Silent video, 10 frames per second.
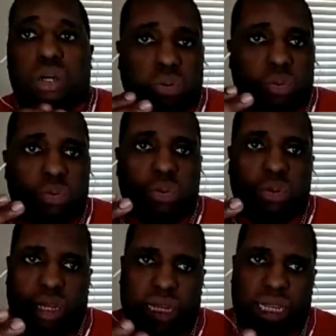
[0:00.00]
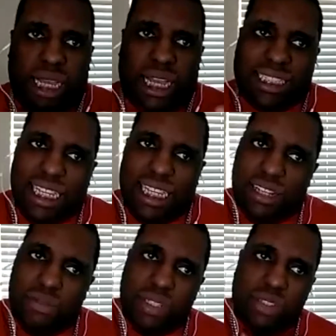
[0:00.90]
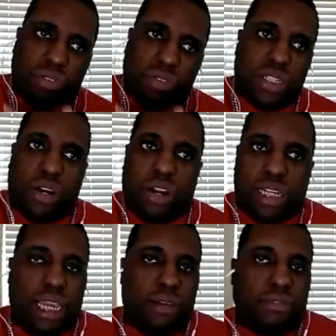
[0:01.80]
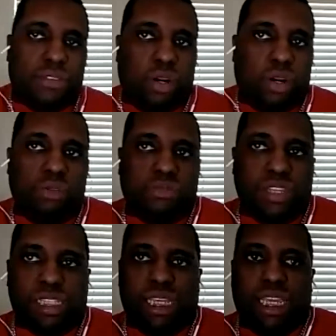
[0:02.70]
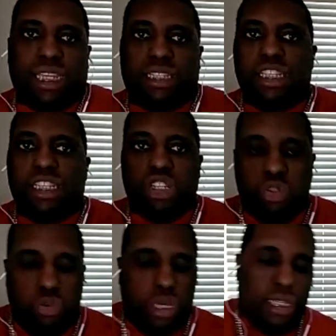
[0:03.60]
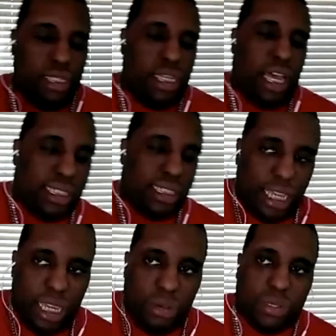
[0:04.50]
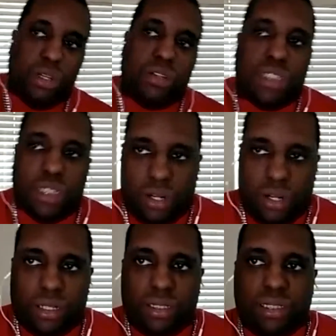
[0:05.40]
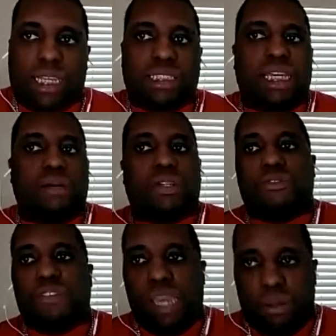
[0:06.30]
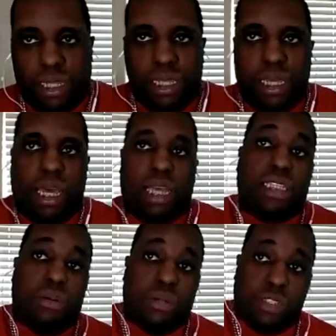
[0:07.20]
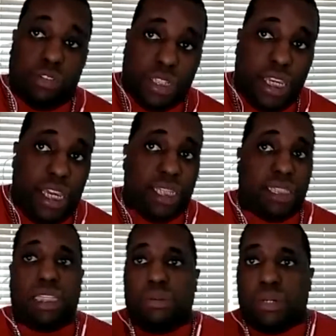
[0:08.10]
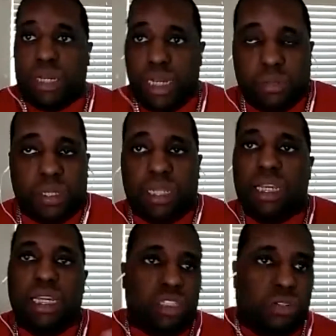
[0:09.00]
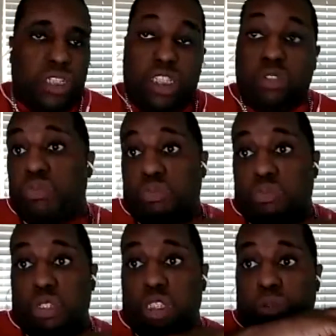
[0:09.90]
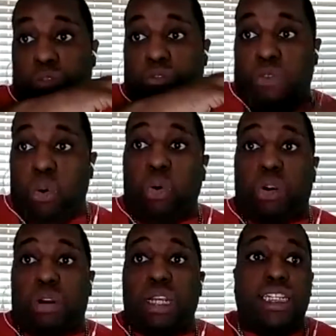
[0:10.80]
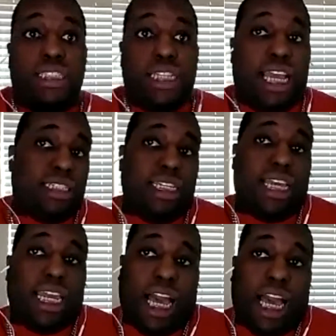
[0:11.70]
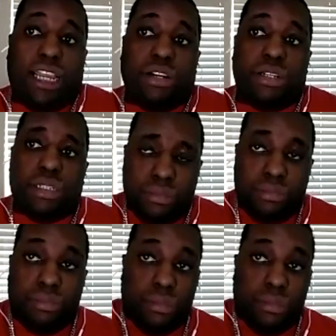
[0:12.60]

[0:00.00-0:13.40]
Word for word: So I think when Dorothy Carr came for the home visit and she knew, see, I stayed with Dorothy Carr. See, I stayed with her family. I stayed with her three kids. I stayed with her husband. So this is, was before she actually got hired